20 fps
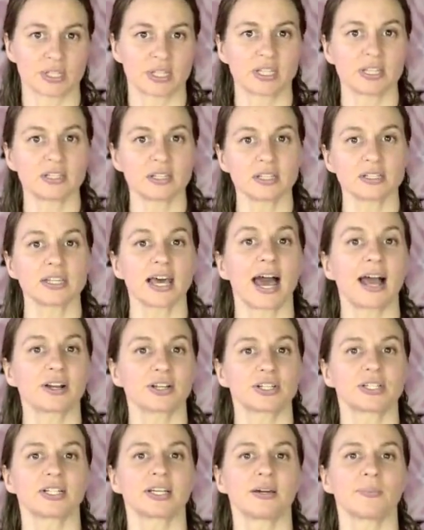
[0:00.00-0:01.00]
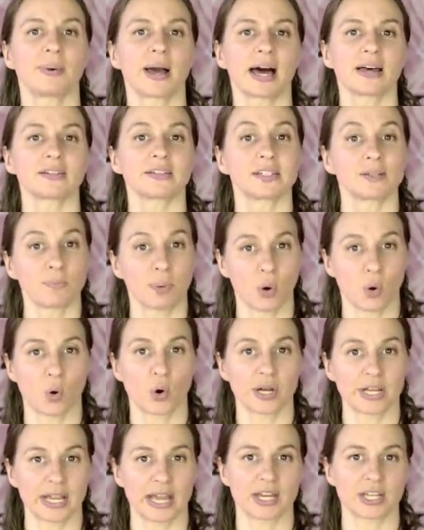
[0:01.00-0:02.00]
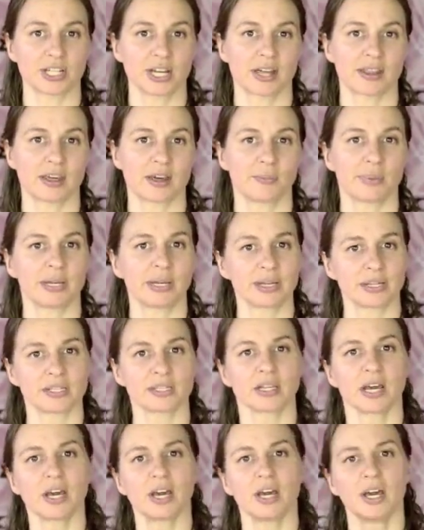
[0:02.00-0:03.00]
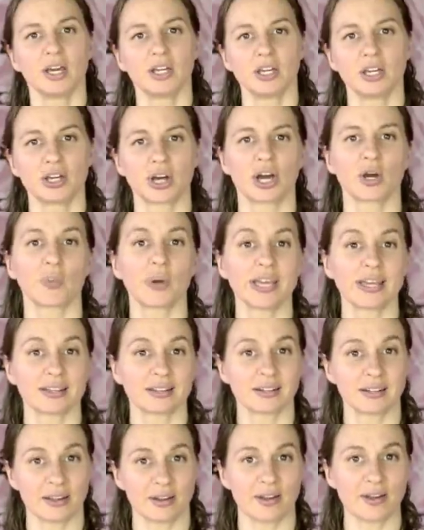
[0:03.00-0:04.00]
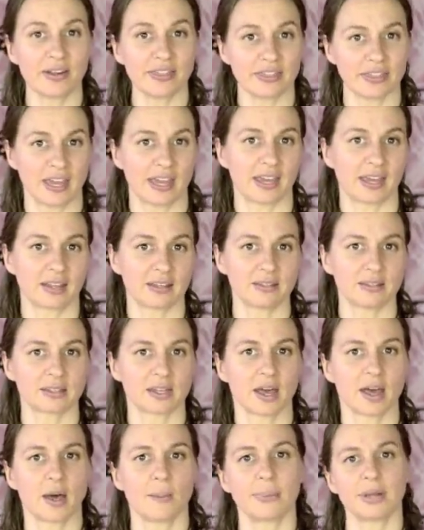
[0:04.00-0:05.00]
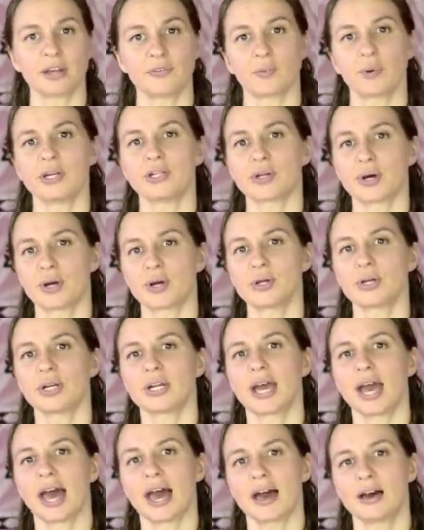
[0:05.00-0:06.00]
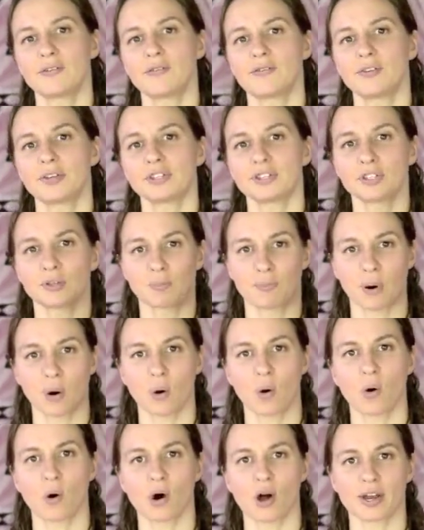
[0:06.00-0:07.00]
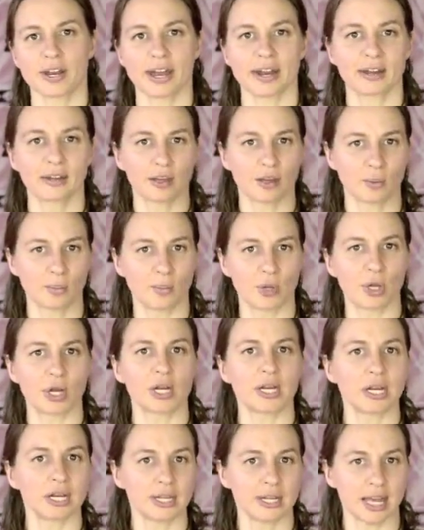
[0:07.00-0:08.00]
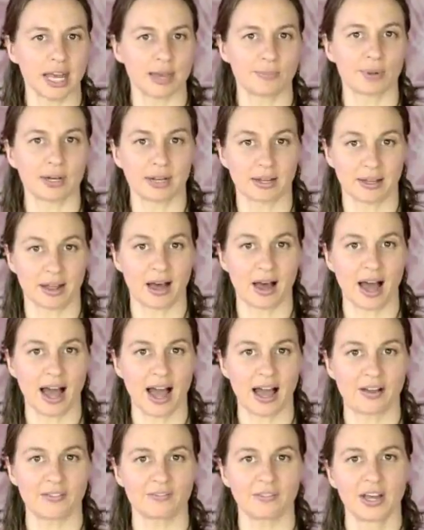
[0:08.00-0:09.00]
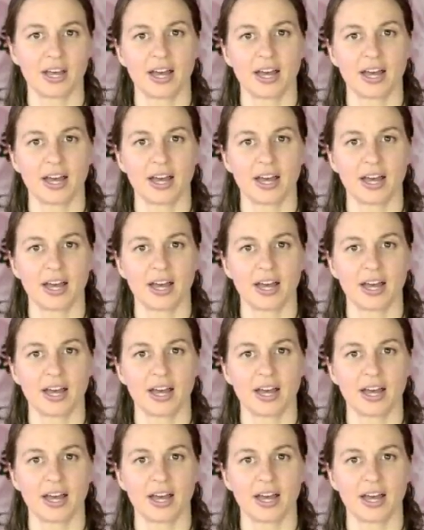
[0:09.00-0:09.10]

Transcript: This is actually about supporting each other, because you know, we can learn things, but if we don't have support and a community to keep it alive,